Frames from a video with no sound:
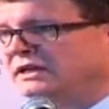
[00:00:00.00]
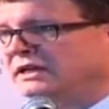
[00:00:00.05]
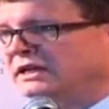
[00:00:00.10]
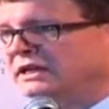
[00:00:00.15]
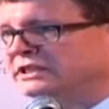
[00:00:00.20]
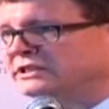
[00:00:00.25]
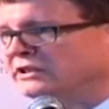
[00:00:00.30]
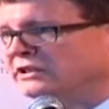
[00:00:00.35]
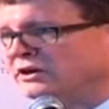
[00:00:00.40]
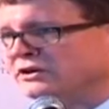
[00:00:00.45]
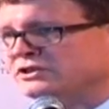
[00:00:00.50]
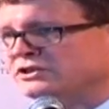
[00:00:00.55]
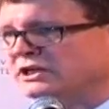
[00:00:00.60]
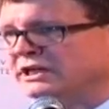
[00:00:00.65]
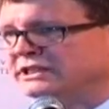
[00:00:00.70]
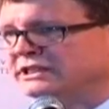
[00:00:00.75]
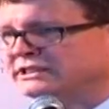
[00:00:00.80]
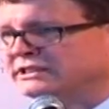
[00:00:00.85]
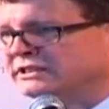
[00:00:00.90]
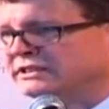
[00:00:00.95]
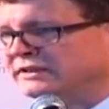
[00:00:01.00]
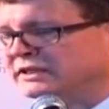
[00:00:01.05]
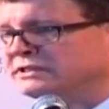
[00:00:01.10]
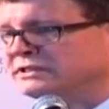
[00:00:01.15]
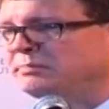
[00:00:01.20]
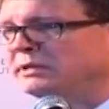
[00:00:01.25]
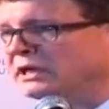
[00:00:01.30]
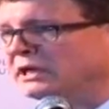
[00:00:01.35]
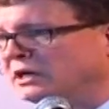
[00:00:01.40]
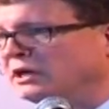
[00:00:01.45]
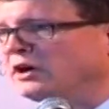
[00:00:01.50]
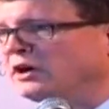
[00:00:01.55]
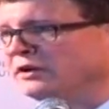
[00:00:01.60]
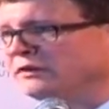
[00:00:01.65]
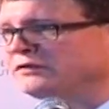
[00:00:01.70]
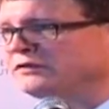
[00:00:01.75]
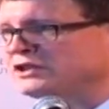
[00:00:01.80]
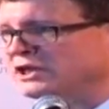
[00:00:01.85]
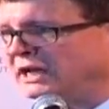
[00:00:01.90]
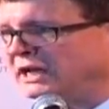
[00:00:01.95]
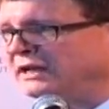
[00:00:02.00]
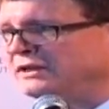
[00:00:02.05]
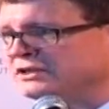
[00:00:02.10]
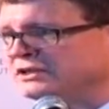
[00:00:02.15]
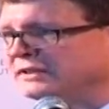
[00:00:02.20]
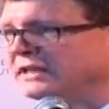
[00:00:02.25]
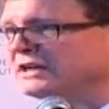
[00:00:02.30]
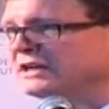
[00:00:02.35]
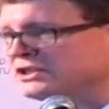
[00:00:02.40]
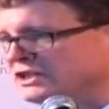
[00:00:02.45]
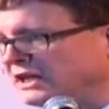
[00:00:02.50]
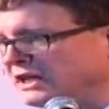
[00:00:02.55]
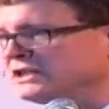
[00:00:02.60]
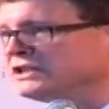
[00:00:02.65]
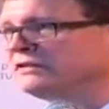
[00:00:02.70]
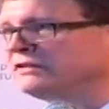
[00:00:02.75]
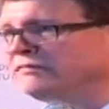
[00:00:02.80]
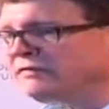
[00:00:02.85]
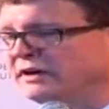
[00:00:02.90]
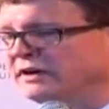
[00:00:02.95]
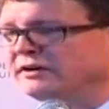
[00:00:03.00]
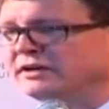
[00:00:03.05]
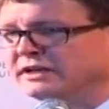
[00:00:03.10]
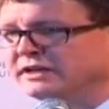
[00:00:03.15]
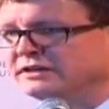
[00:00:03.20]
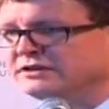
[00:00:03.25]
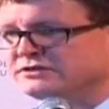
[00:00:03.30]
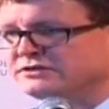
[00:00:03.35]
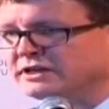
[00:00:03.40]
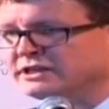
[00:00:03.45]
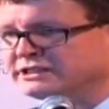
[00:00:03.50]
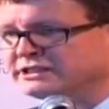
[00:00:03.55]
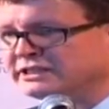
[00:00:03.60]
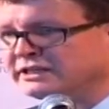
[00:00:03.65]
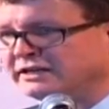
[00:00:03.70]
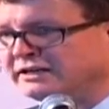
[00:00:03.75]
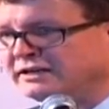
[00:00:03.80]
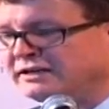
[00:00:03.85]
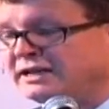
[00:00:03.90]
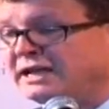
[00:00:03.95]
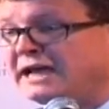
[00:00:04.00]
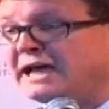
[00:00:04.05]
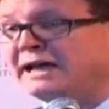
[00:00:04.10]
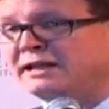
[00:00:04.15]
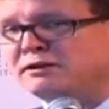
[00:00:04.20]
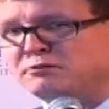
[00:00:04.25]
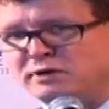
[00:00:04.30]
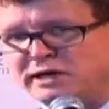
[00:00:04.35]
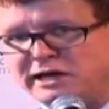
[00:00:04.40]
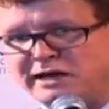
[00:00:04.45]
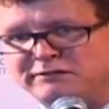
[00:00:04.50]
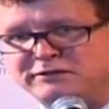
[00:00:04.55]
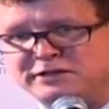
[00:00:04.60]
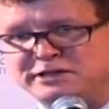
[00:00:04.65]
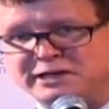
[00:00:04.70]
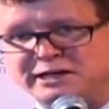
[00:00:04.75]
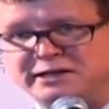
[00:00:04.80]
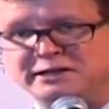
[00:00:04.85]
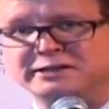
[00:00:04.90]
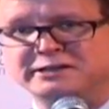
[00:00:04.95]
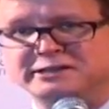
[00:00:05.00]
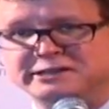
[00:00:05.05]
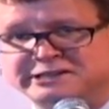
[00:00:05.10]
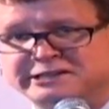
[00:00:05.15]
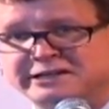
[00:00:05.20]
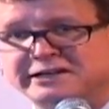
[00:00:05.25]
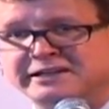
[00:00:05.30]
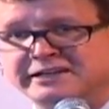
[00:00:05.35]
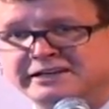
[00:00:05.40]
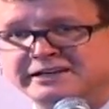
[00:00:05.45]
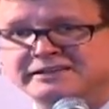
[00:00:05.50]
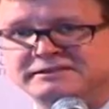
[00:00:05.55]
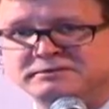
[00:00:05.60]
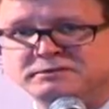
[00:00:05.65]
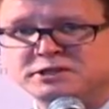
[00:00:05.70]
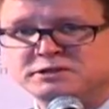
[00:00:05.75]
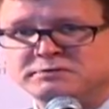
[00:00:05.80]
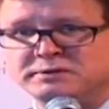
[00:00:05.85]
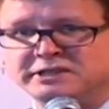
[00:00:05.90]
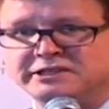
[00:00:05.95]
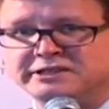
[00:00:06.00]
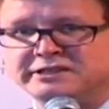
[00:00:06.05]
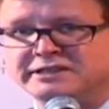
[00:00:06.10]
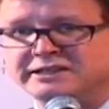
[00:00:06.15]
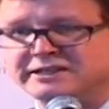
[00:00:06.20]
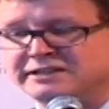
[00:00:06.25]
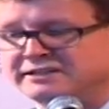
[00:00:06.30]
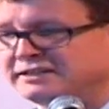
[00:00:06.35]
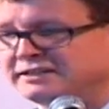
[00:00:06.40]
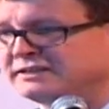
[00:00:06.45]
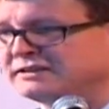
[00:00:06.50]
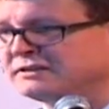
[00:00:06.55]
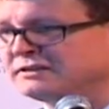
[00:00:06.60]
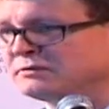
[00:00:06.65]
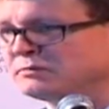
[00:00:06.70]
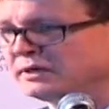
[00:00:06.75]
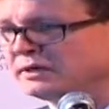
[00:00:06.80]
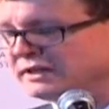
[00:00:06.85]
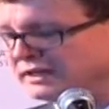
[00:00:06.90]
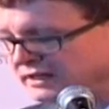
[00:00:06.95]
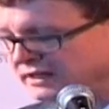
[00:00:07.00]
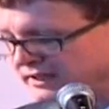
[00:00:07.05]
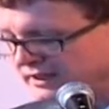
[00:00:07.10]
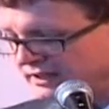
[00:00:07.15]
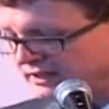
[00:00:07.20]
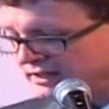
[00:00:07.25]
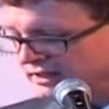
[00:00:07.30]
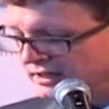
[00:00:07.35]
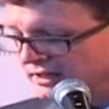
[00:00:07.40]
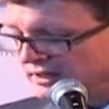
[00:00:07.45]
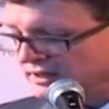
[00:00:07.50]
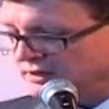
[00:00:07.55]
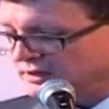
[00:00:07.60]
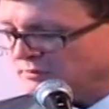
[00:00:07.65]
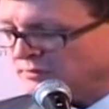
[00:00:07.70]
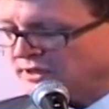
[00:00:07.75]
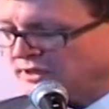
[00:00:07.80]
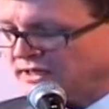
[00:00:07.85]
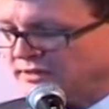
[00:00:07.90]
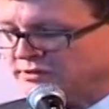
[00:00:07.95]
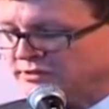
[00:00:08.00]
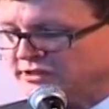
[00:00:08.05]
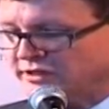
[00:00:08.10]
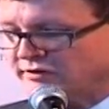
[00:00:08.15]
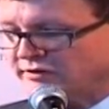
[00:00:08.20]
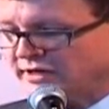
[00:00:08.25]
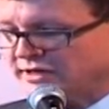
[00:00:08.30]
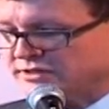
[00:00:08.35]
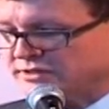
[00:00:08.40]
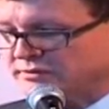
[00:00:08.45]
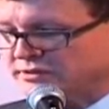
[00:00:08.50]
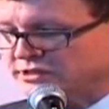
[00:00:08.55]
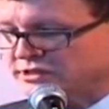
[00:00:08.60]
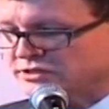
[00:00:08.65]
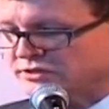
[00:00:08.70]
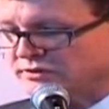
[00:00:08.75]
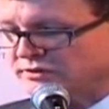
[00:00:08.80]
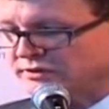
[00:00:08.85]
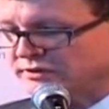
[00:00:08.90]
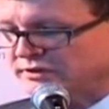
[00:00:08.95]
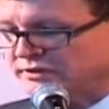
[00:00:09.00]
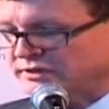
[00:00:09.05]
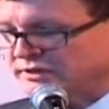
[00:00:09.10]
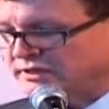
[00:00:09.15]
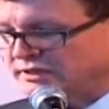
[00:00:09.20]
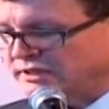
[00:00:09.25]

it's not just, there's been a lot of change, and that change is very interesting. And we have the data to study it, which we certainly didn't when I was a graduate student.